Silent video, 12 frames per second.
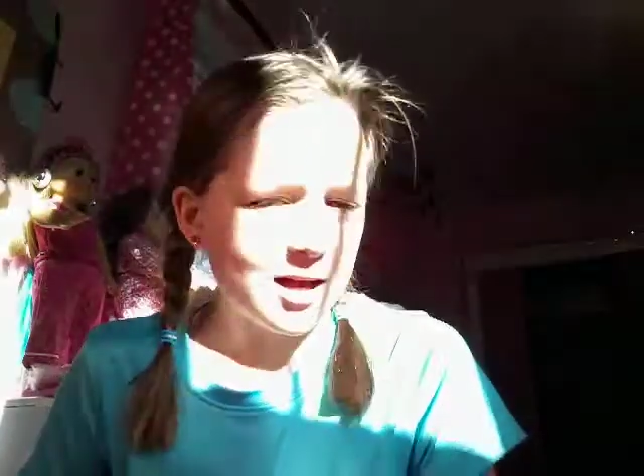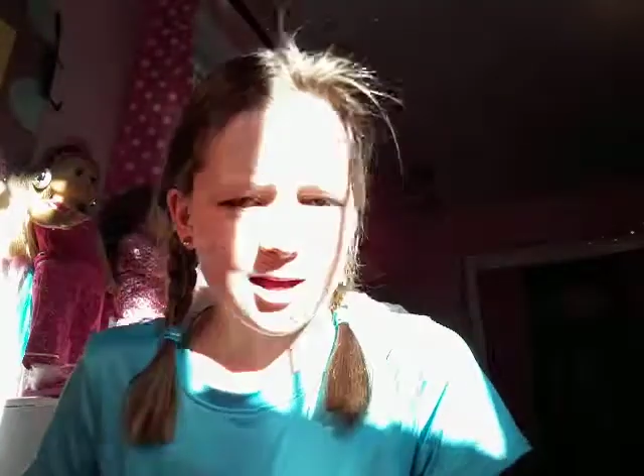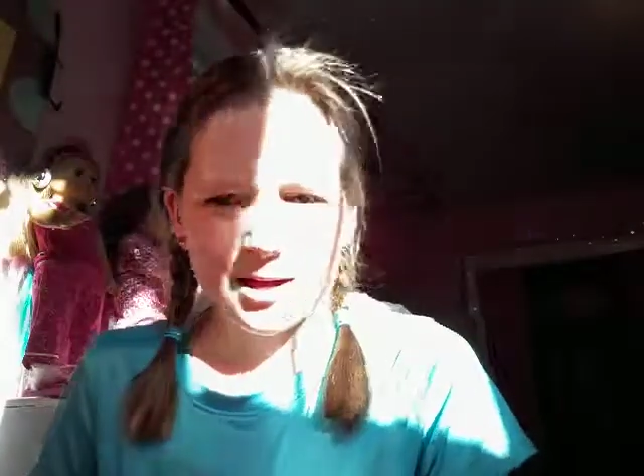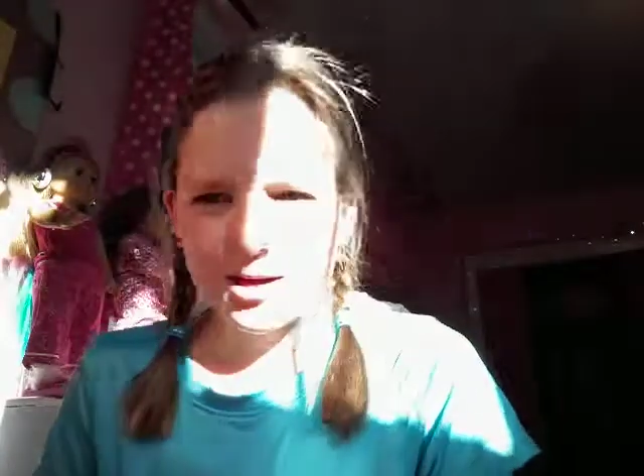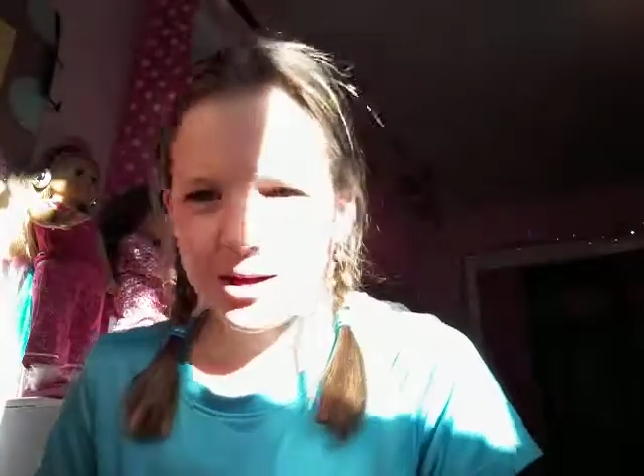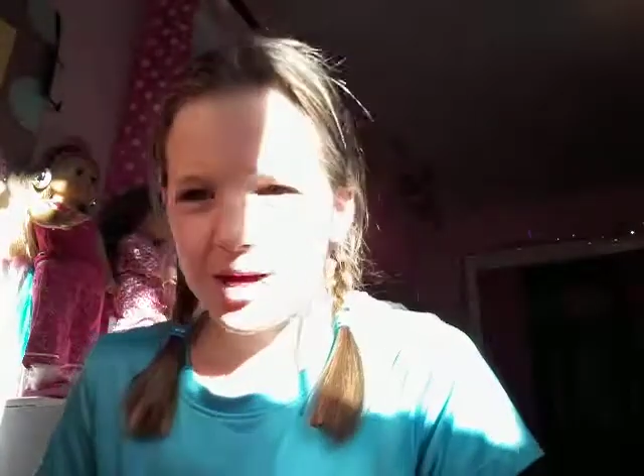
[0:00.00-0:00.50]

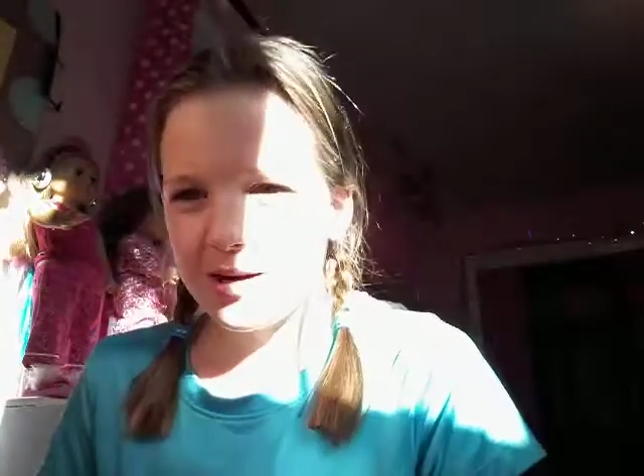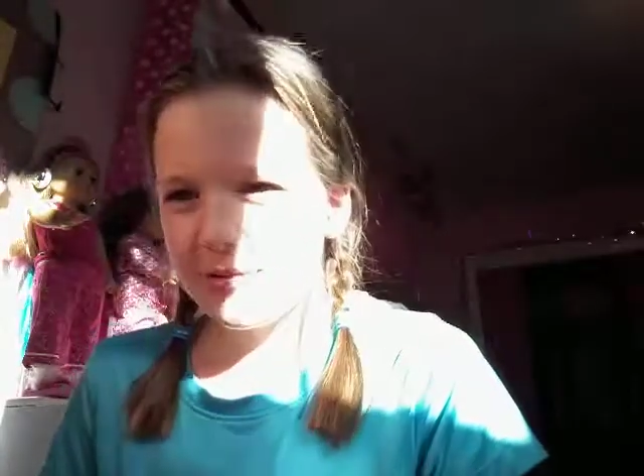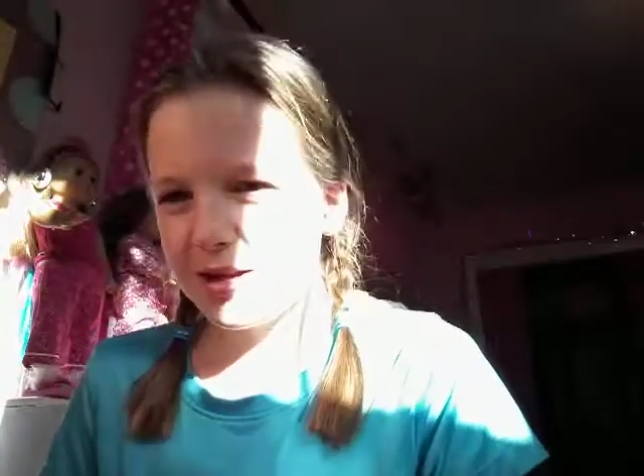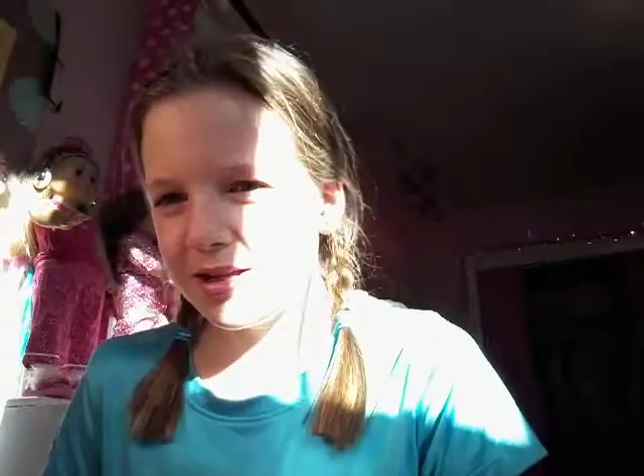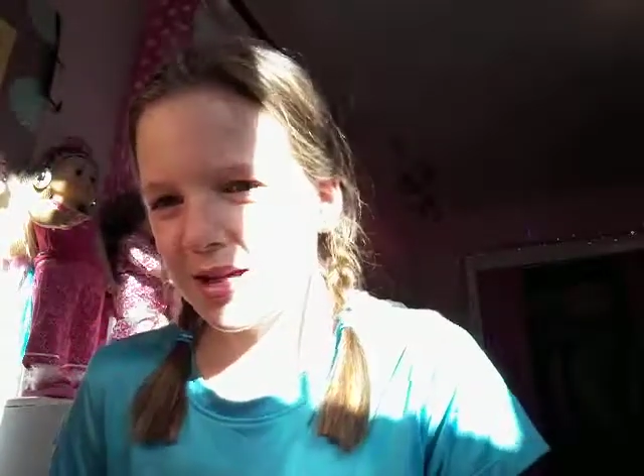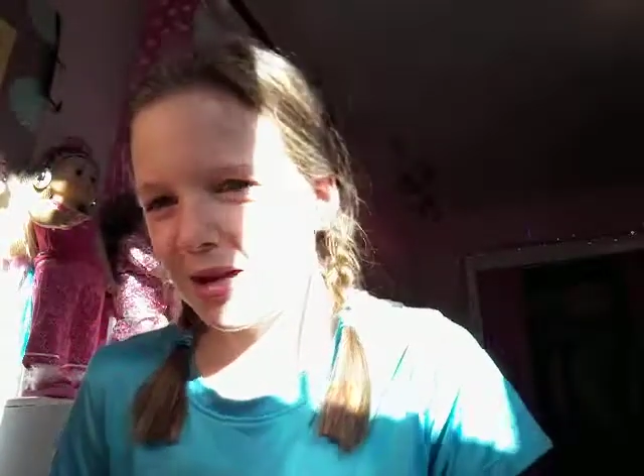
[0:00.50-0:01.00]
uh,
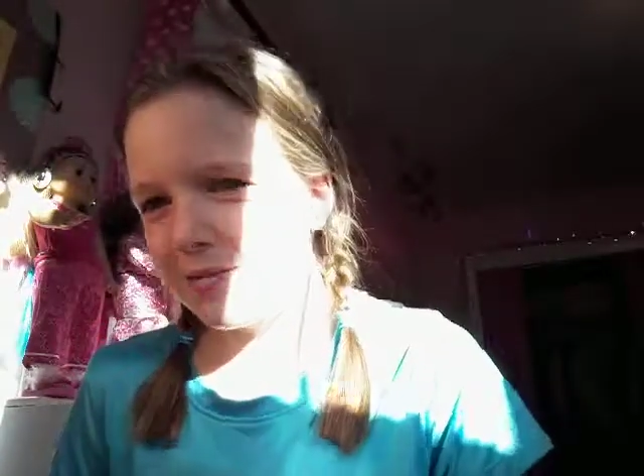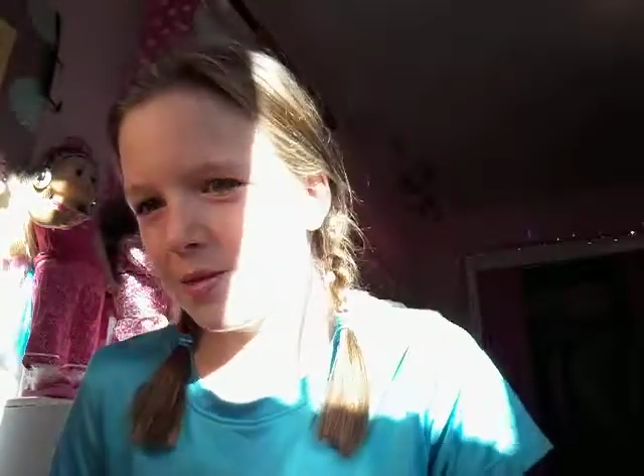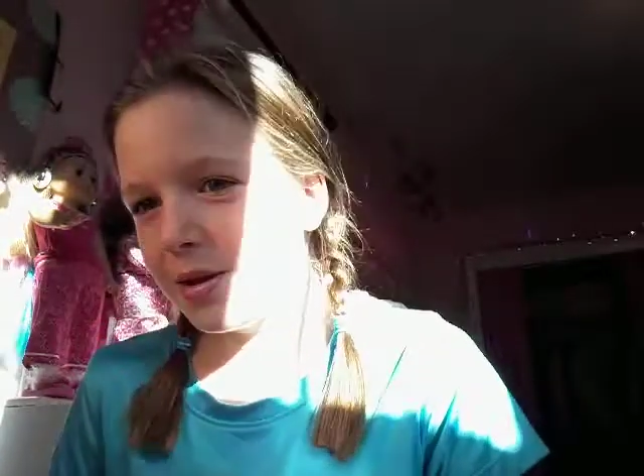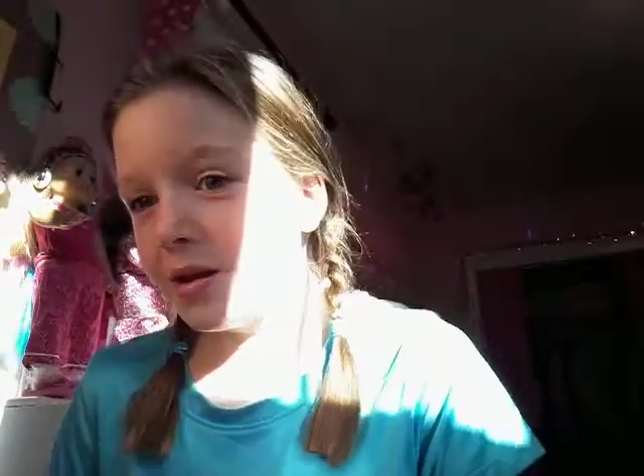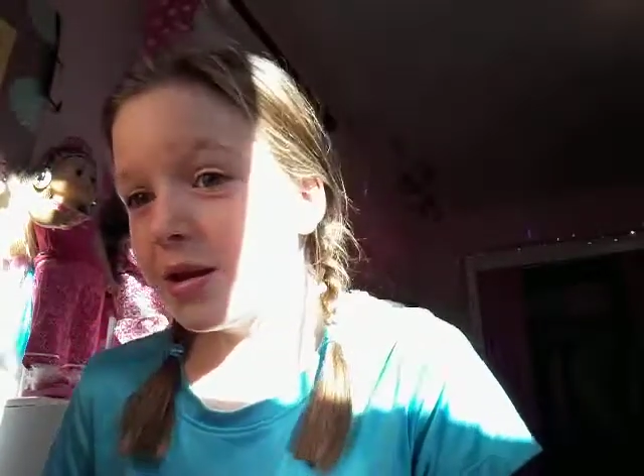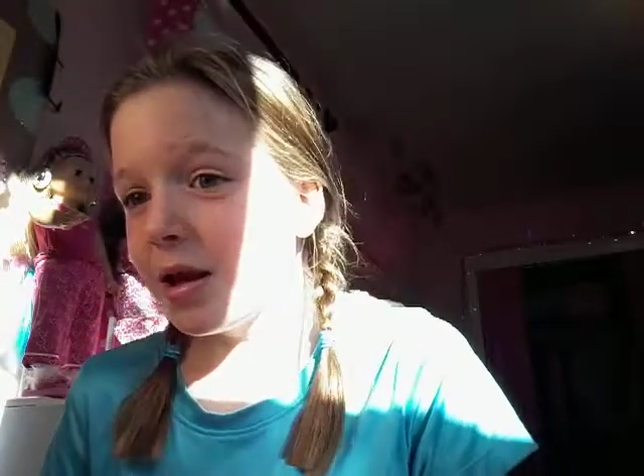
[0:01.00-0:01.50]
comment down
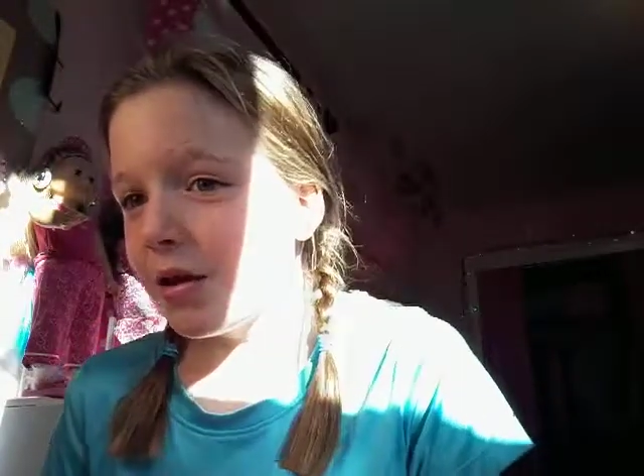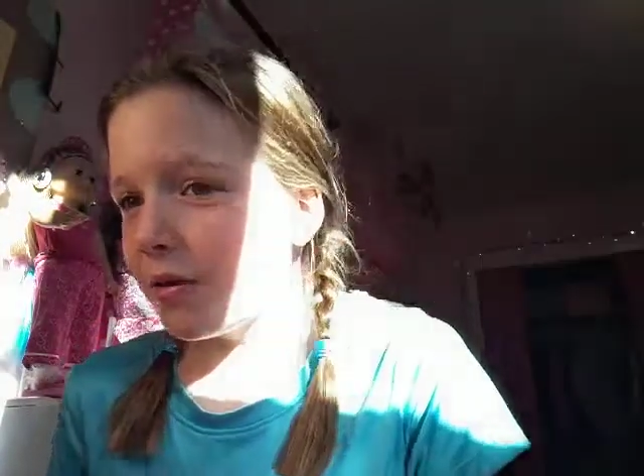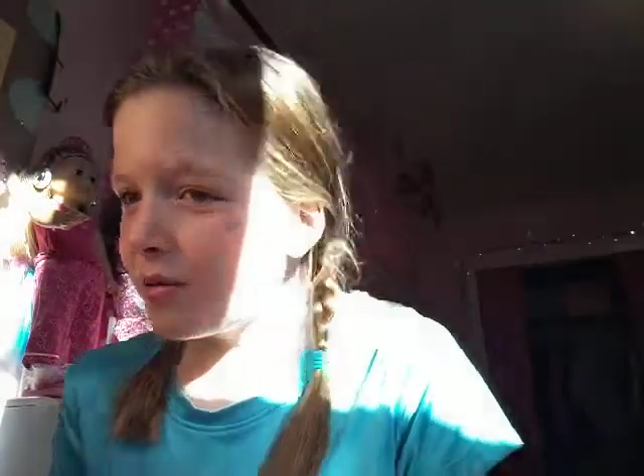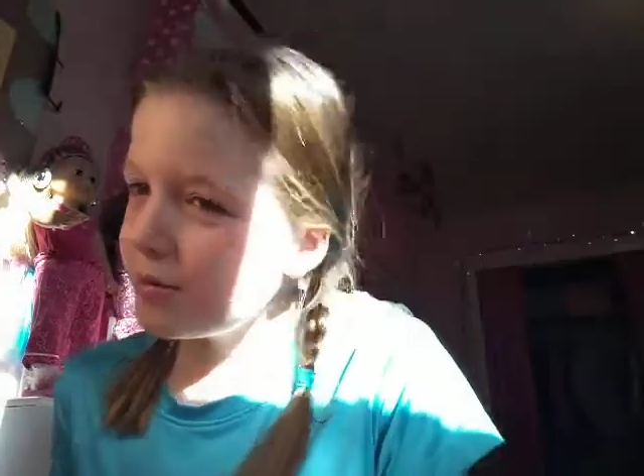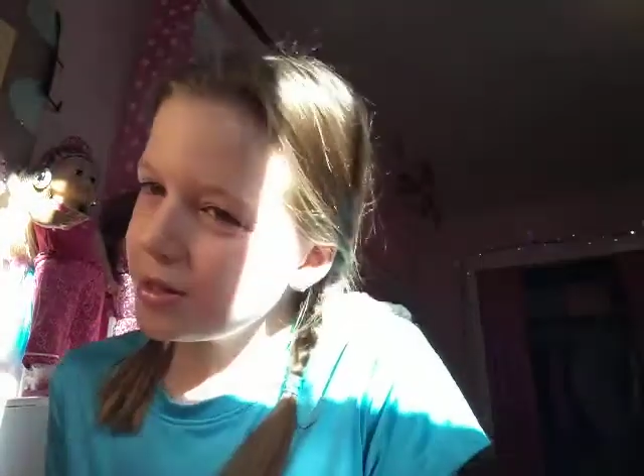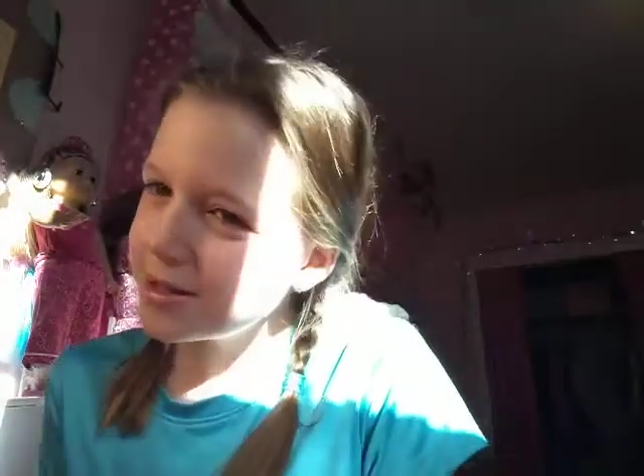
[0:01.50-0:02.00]

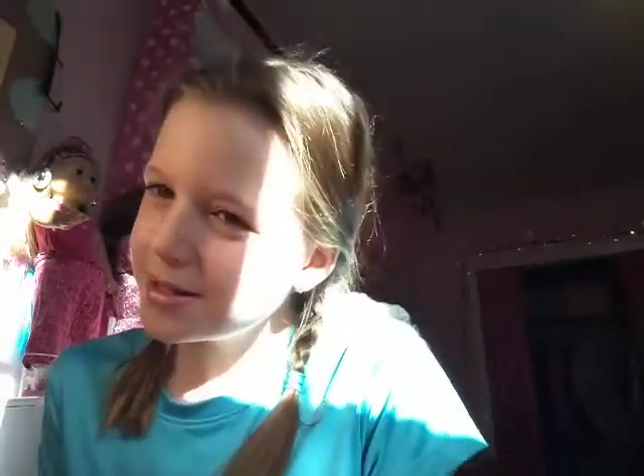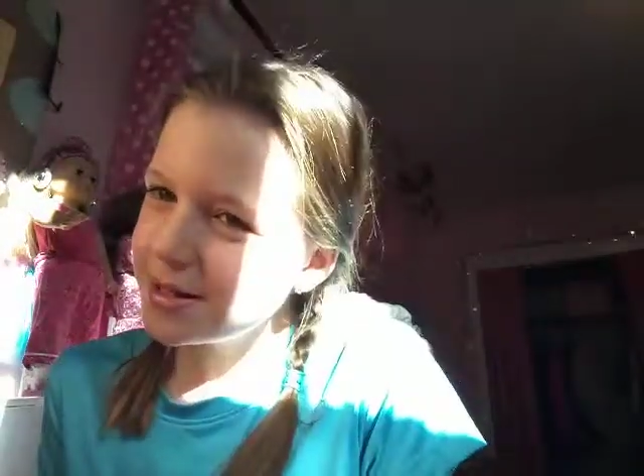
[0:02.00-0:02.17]
below